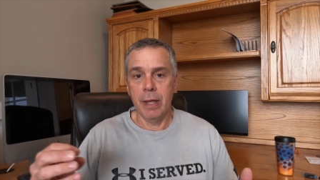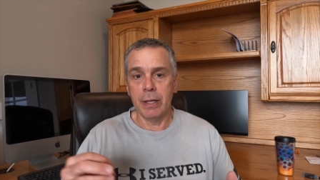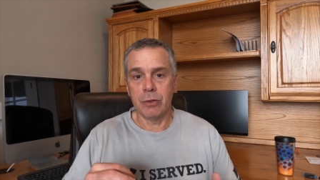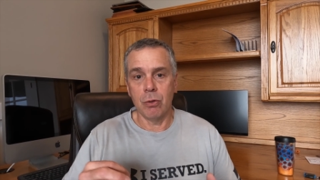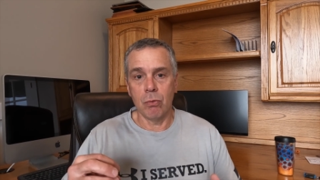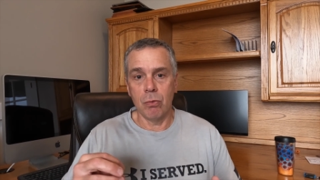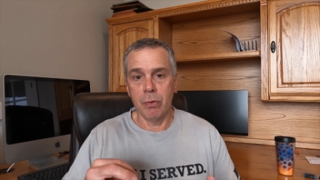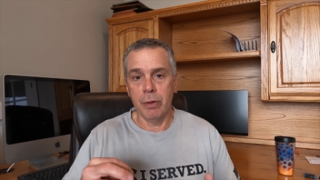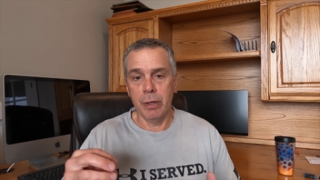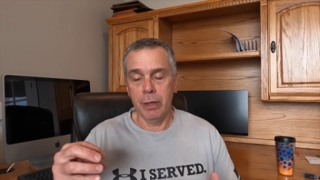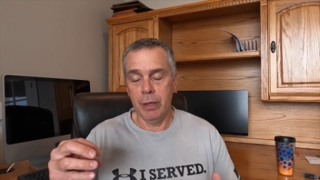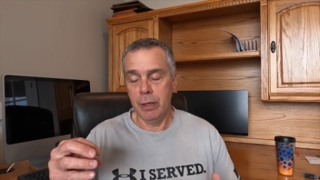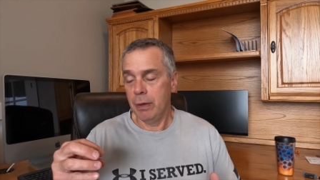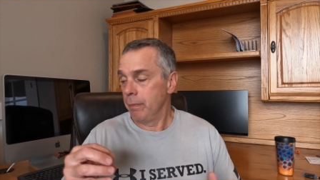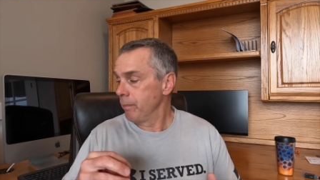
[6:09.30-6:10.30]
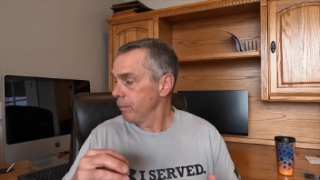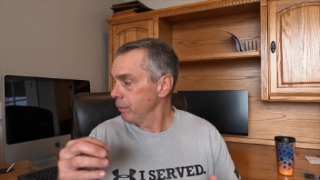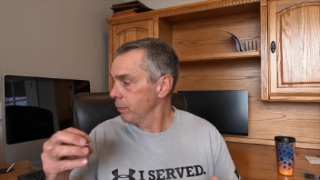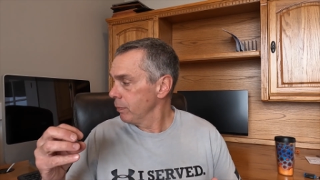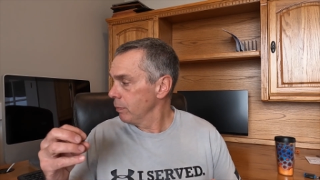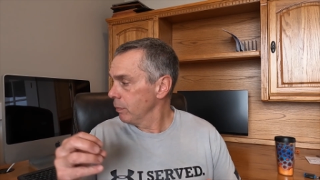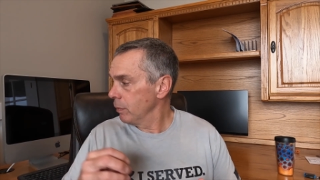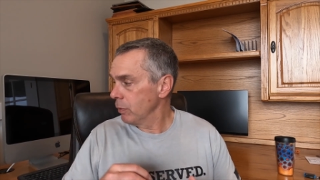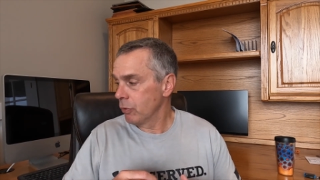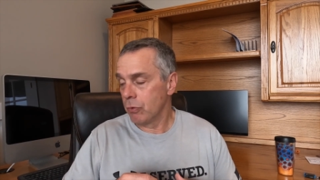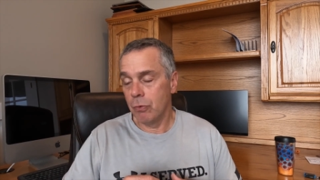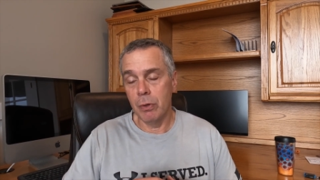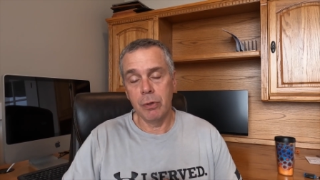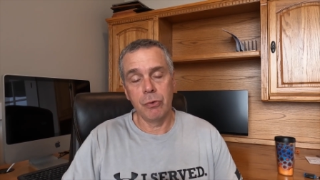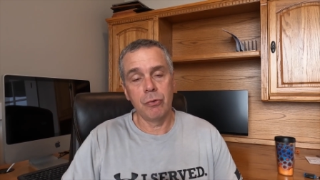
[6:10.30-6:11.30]
that the,
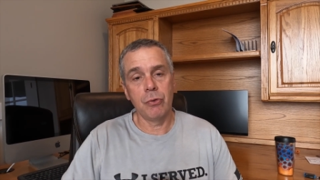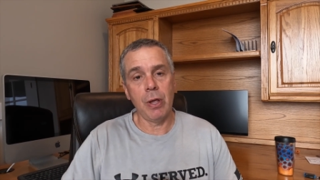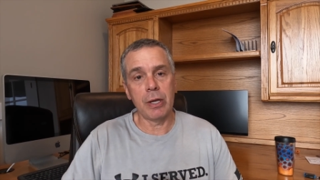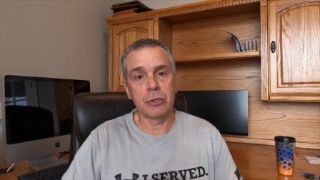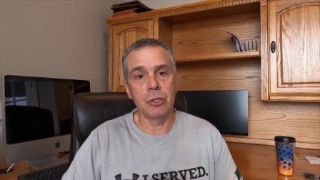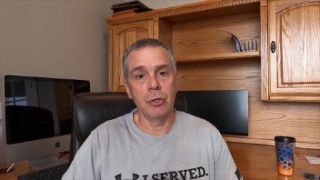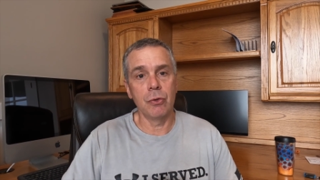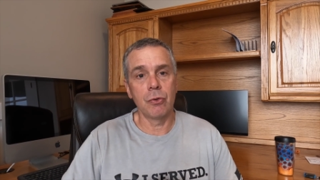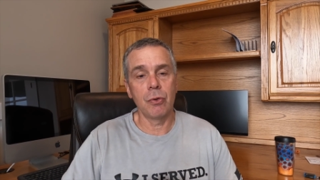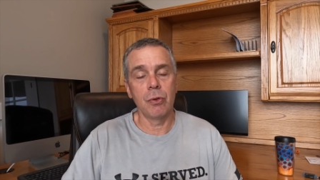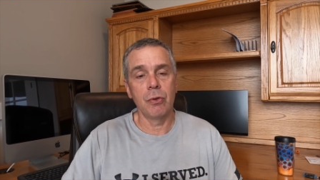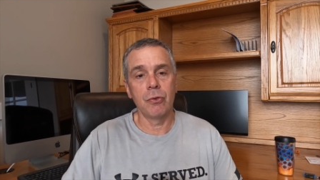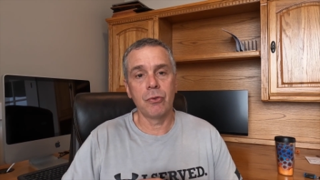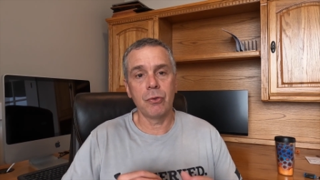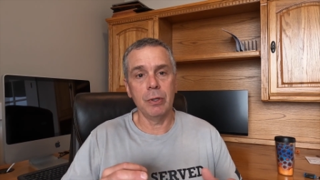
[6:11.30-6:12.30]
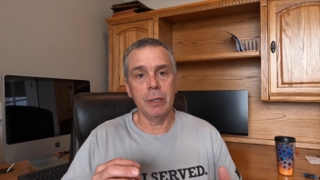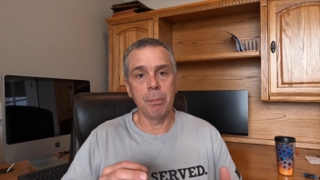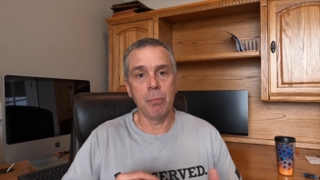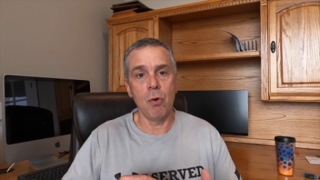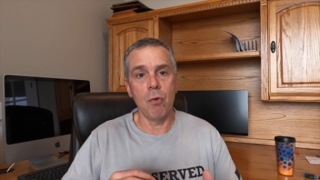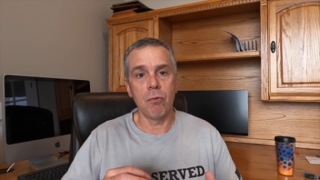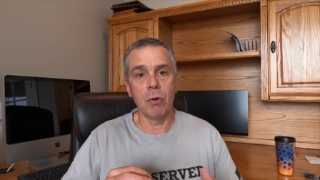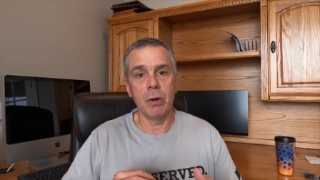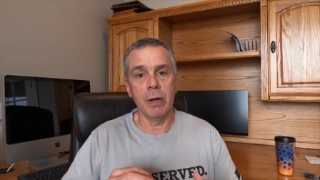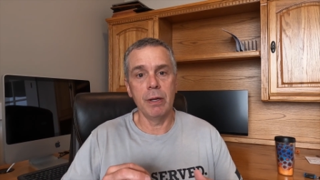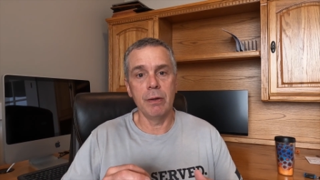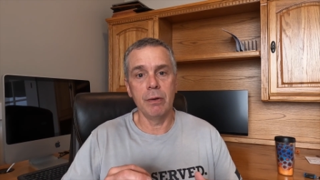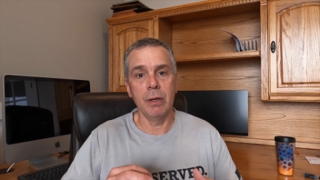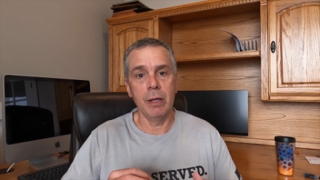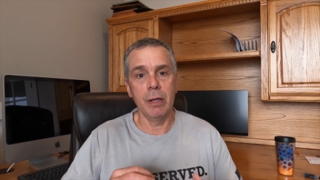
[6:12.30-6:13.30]
the sections slip over
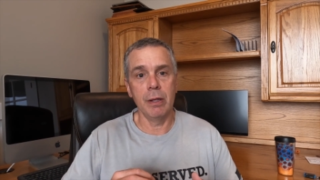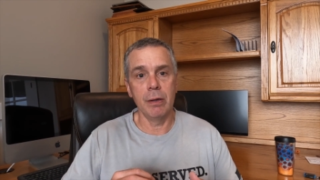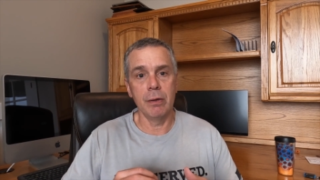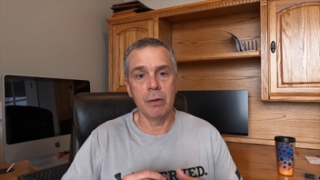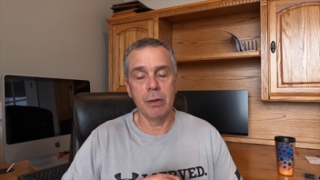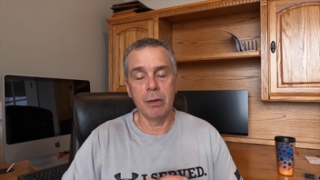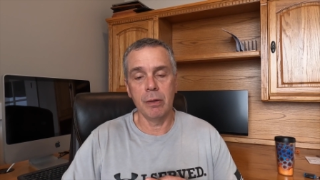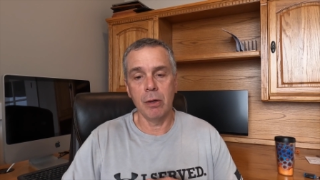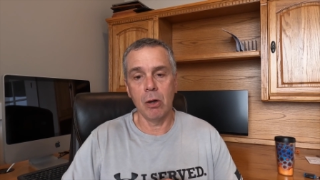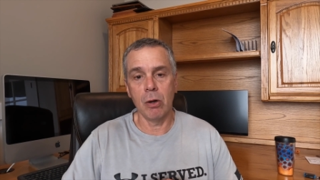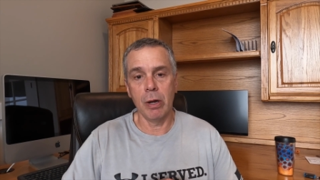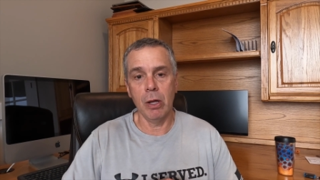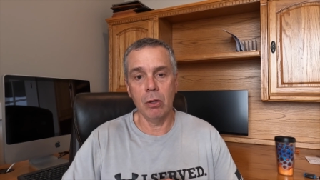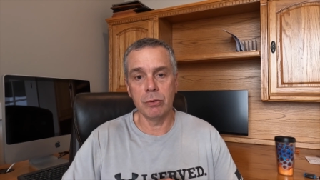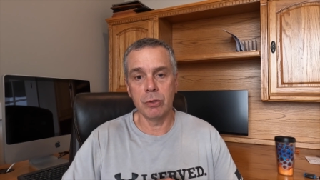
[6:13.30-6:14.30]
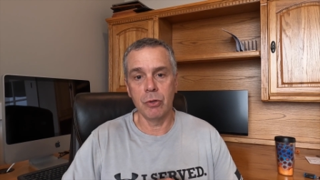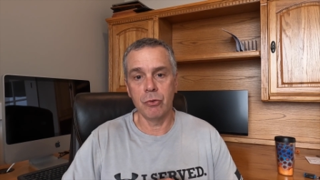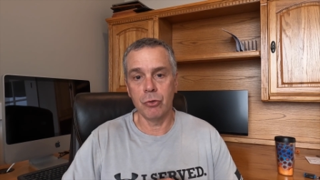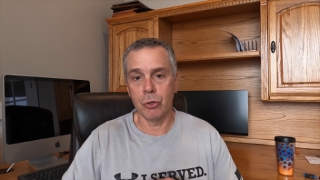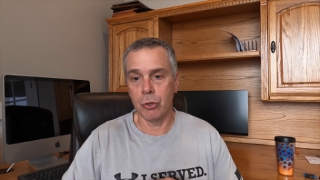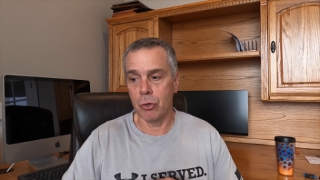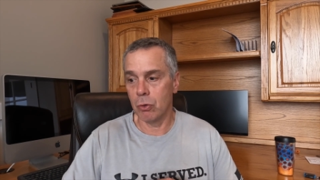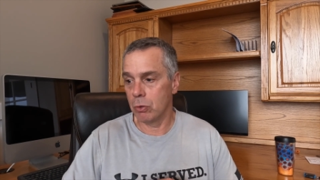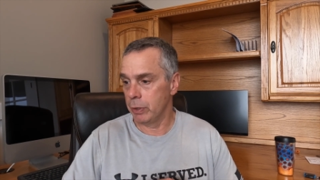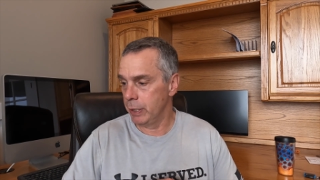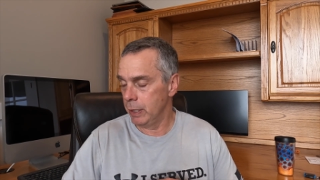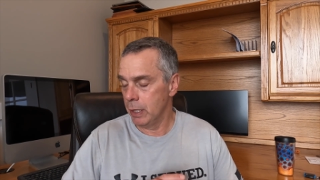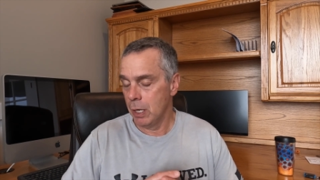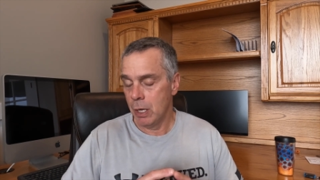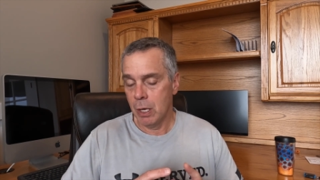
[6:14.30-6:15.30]
and, and are held
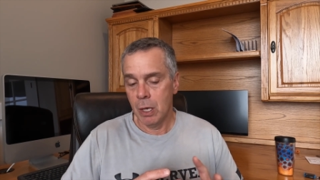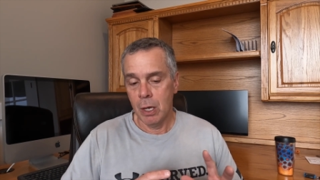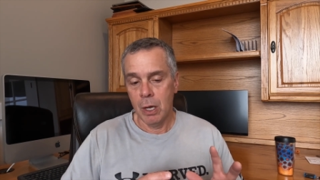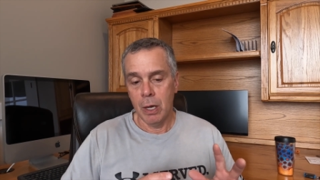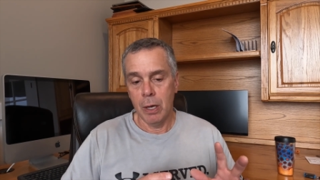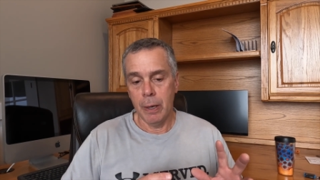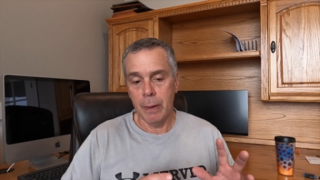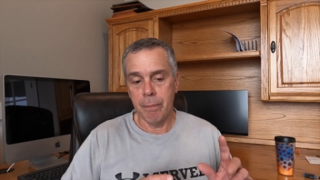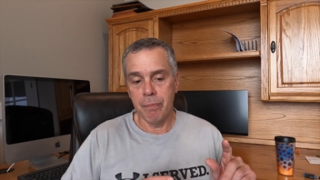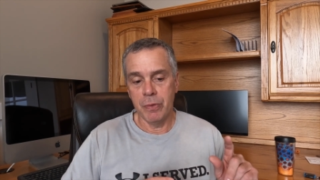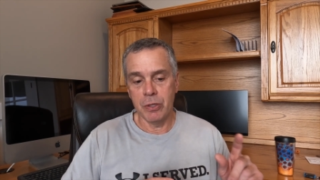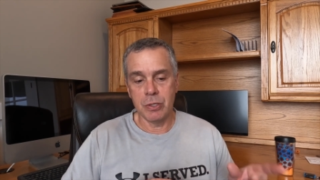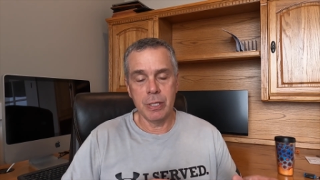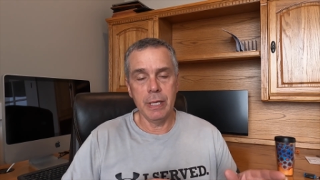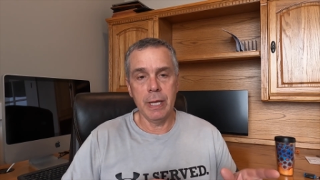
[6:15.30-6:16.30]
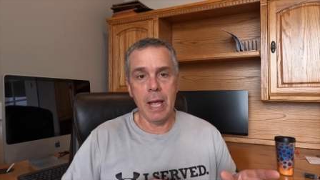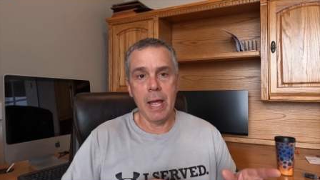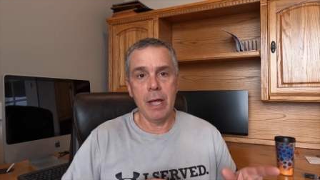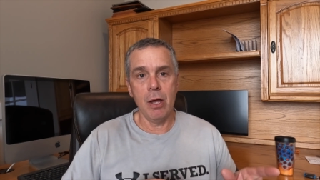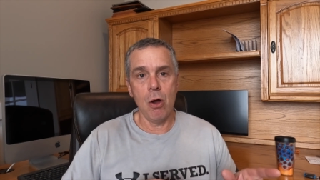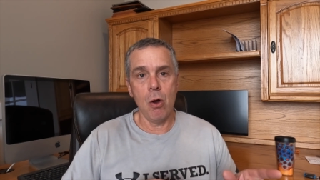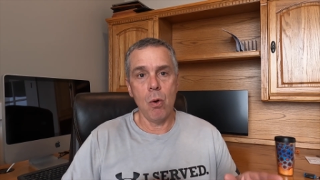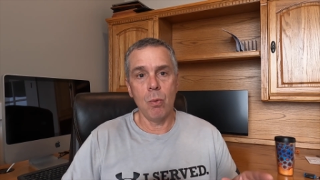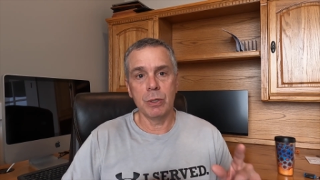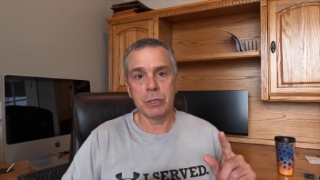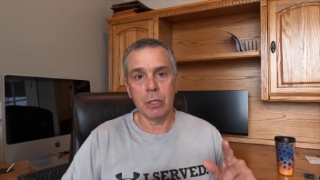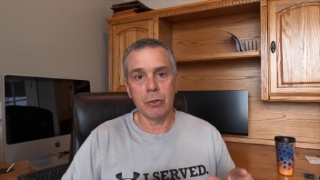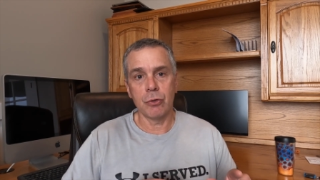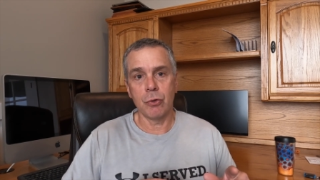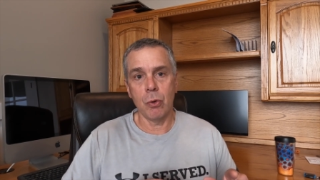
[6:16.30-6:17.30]
securely um, the TAO, which
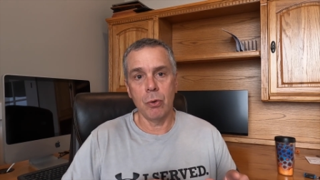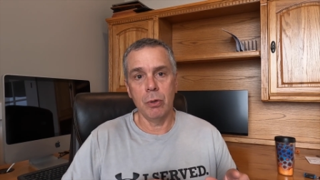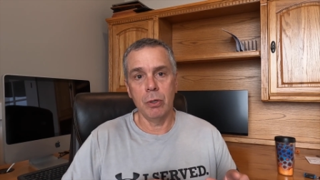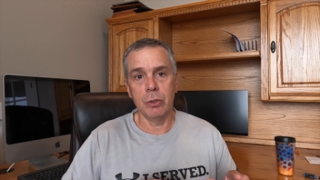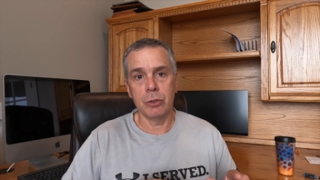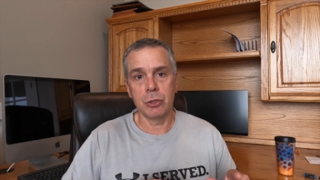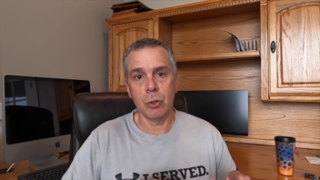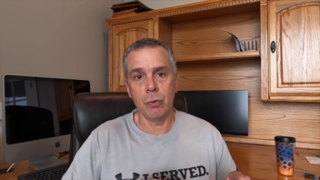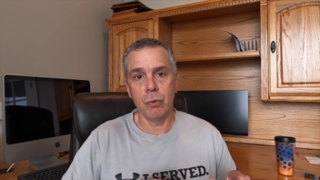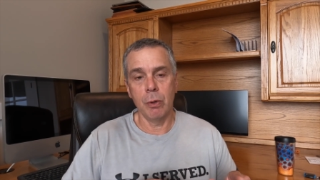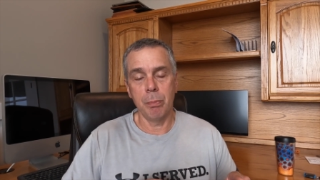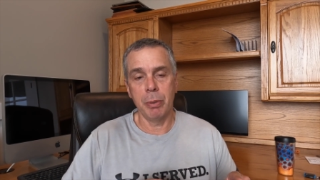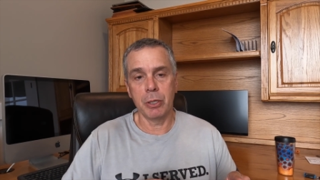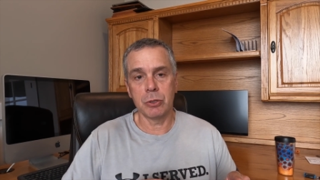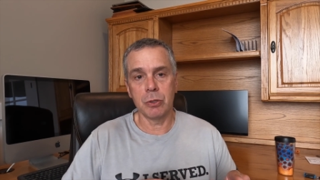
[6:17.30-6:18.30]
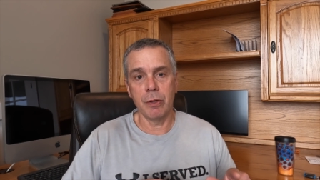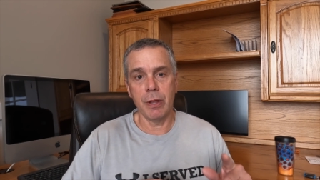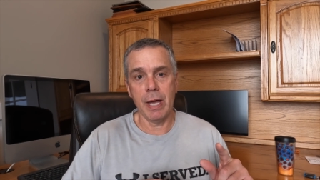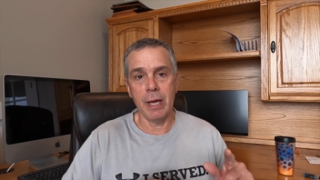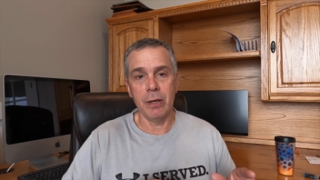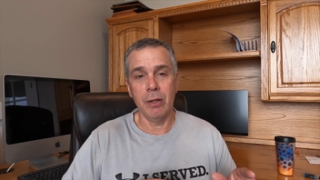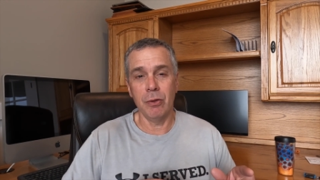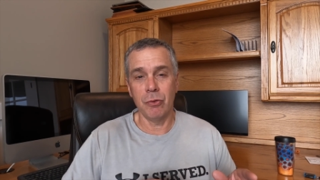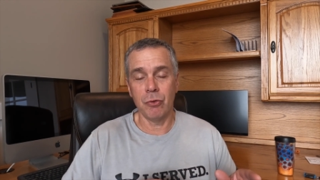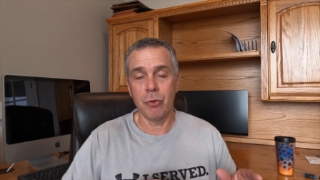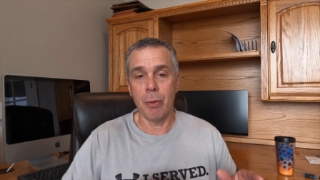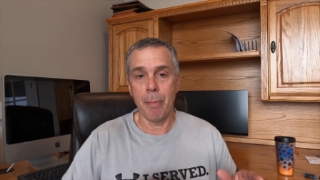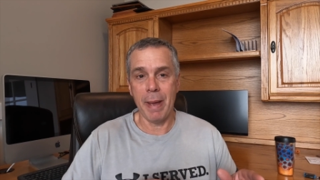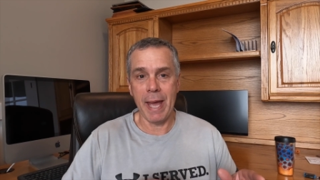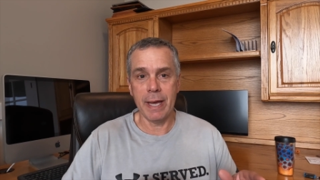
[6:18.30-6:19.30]
I'll so, uh, show you a picture of that, it's
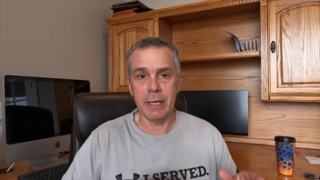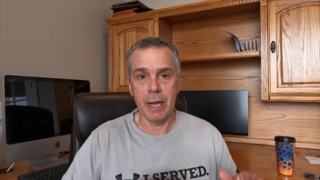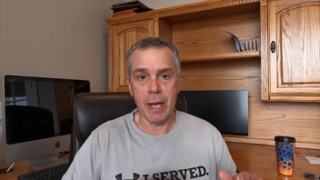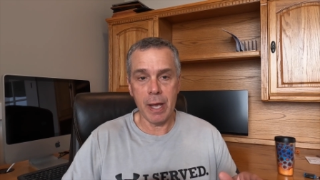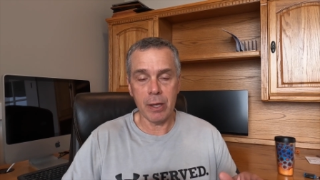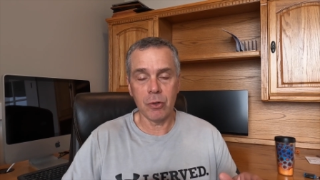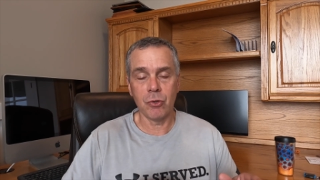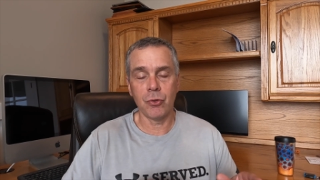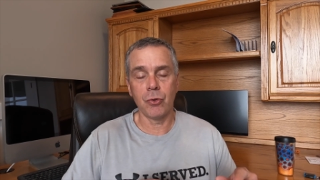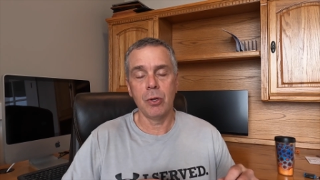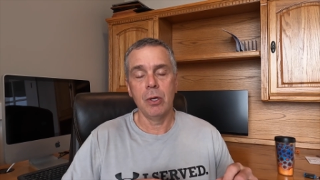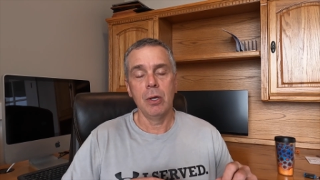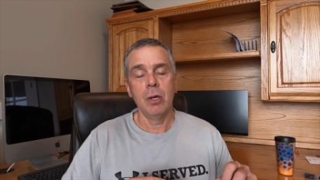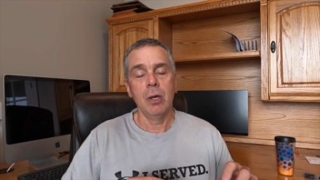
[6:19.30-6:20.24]
the Bad Axe.